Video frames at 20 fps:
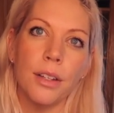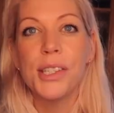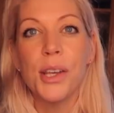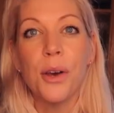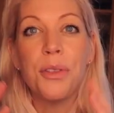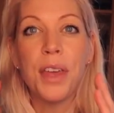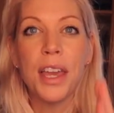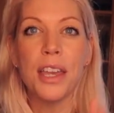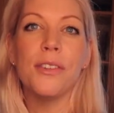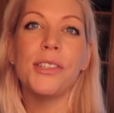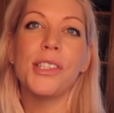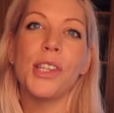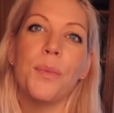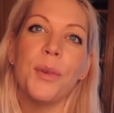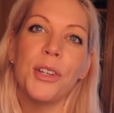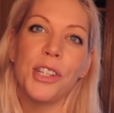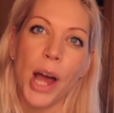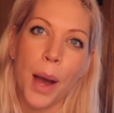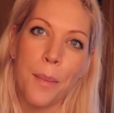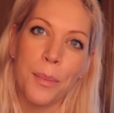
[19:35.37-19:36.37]
So thank you so
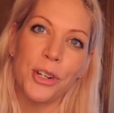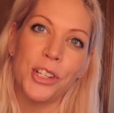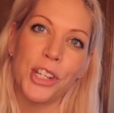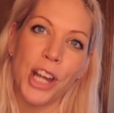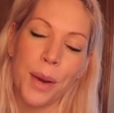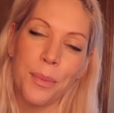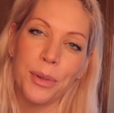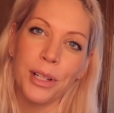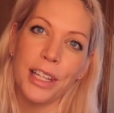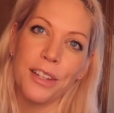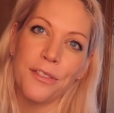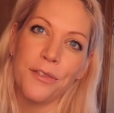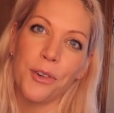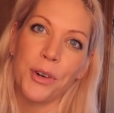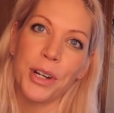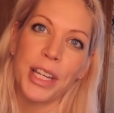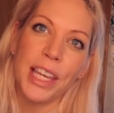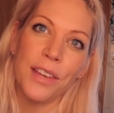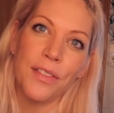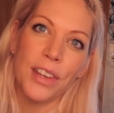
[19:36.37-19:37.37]
much, Ember Chamberlain,
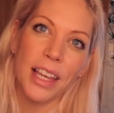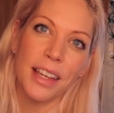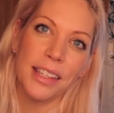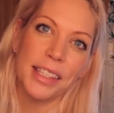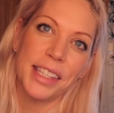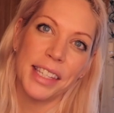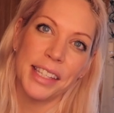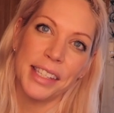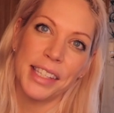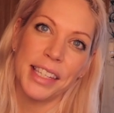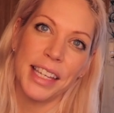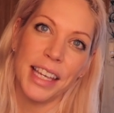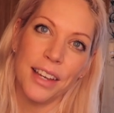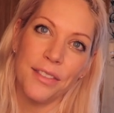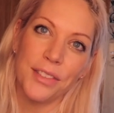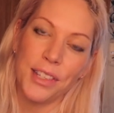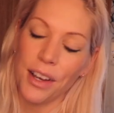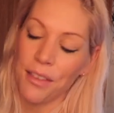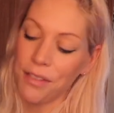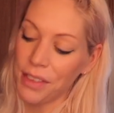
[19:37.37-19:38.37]
for giving us this
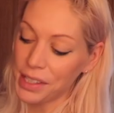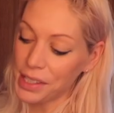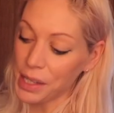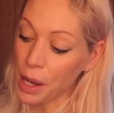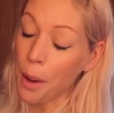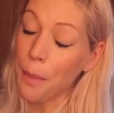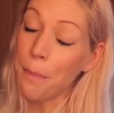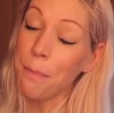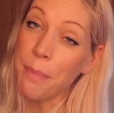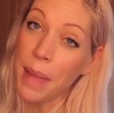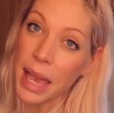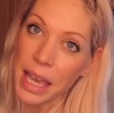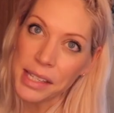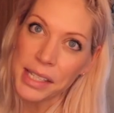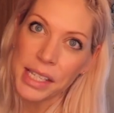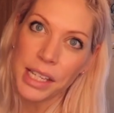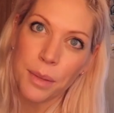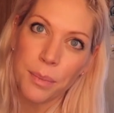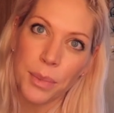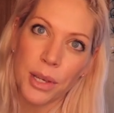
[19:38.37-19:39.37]
gift of this
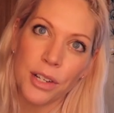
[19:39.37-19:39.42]
amazing,